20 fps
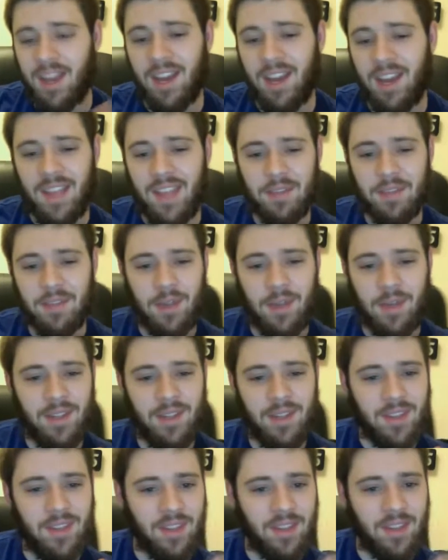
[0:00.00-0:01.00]
And that's what he
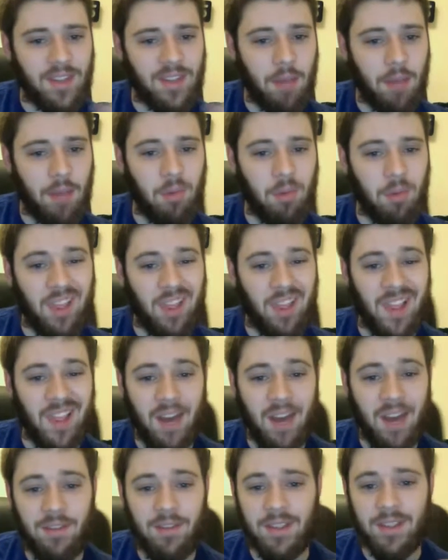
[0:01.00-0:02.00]
says has happened with a
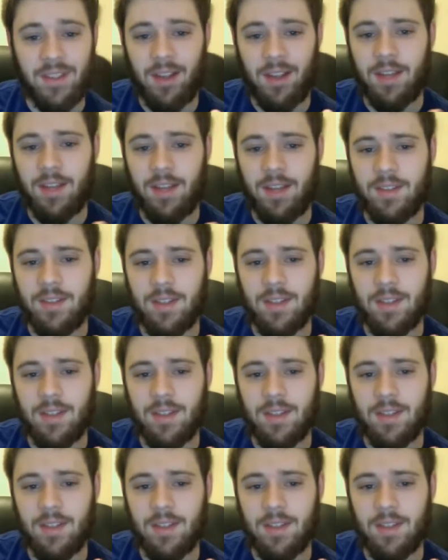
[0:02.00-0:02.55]
lot of his clients,